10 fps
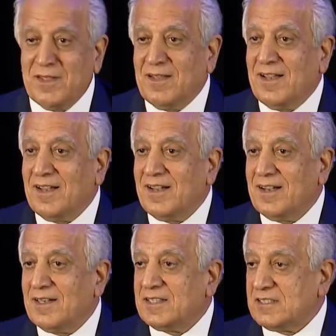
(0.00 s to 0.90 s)

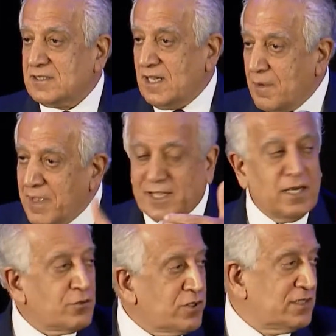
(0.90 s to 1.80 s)
the Islamic
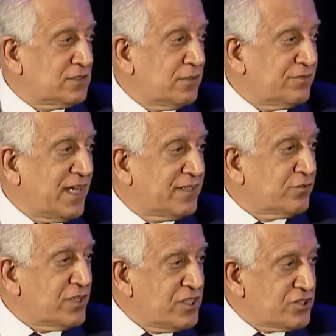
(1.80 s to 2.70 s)
countries of that
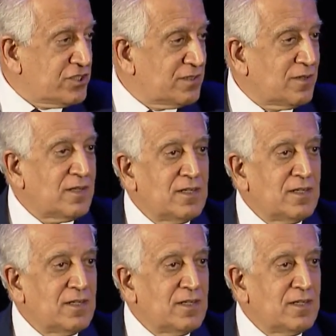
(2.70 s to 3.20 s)
region